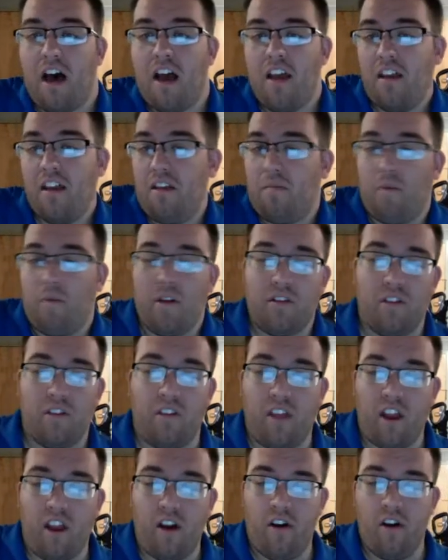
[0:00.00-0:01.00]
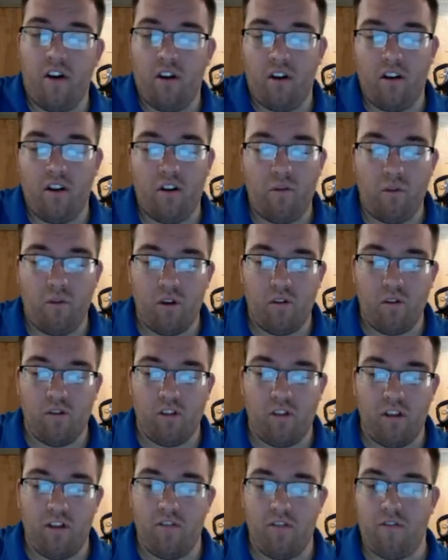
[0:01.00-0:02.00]
It depends on the area where you
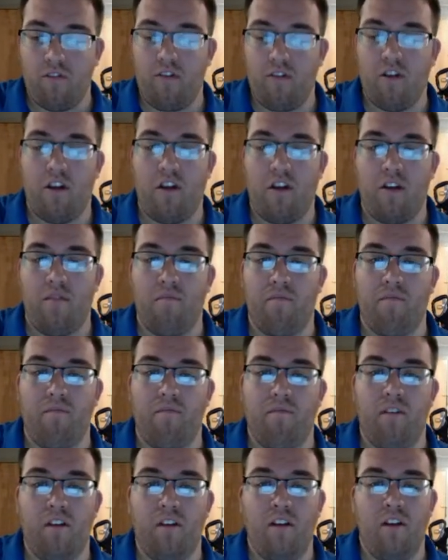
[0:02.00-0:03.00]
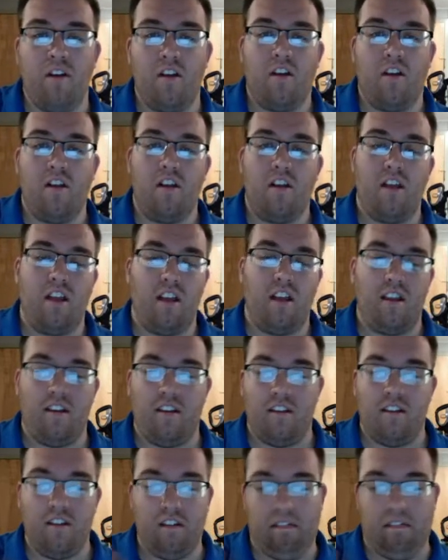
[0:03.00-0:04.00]
live.
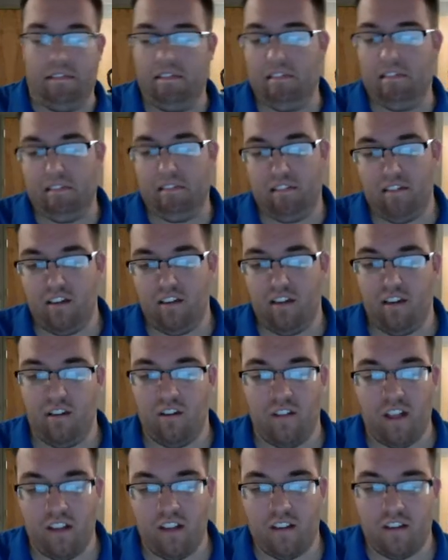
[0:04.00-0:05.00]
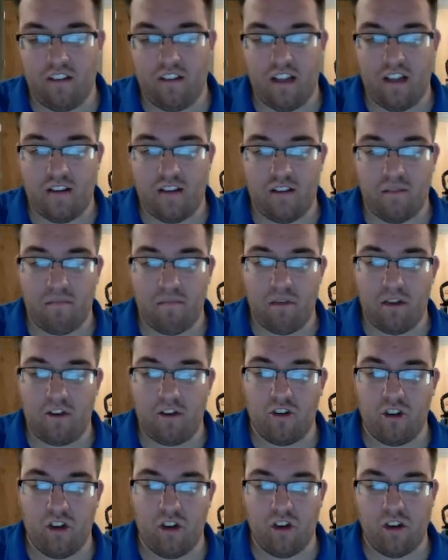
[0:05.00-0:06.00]
And that's a big
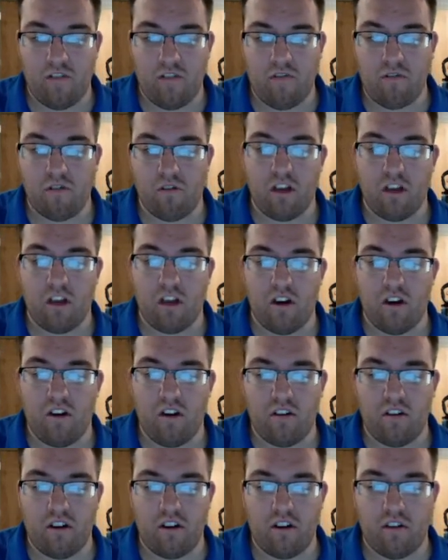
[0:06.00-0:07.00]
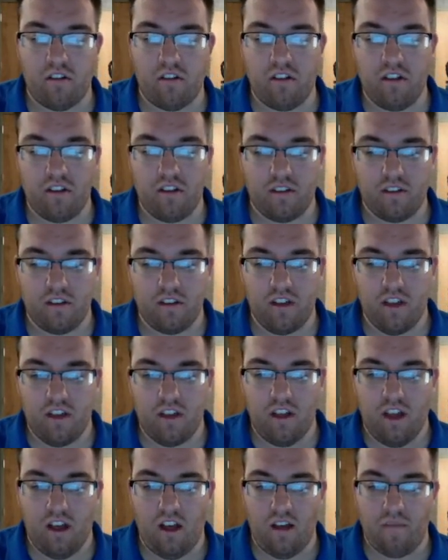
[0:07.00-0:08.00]
chunk. If you look at our entire list,
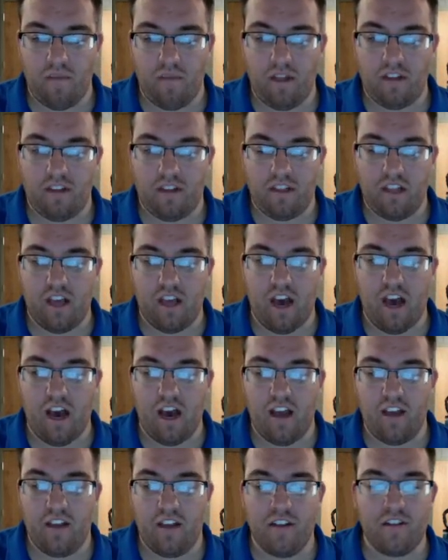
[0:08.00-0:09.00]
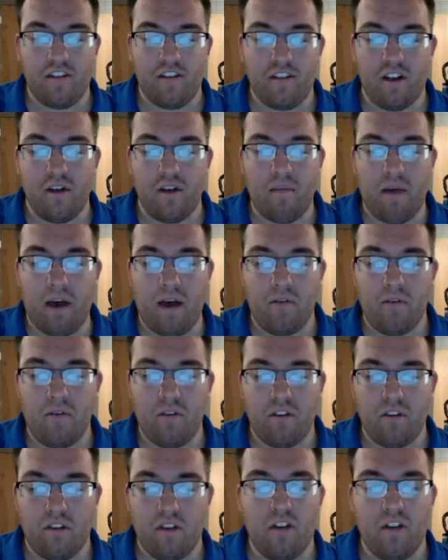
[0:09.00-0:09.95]
that's the highest amount.